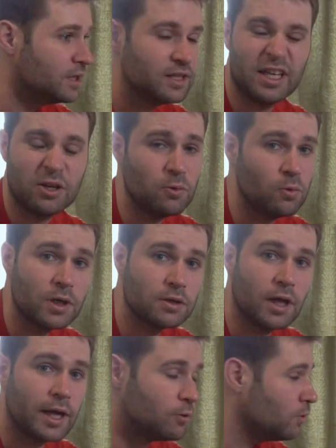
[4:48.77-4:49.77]
they don't work
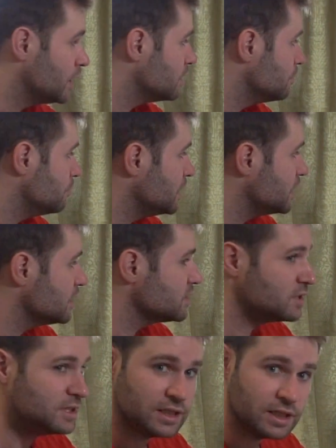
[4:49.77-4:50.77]
like one,
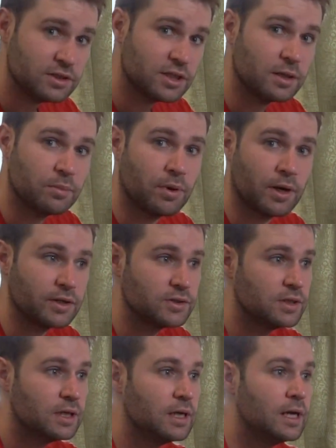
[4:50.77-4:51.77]
because the intake part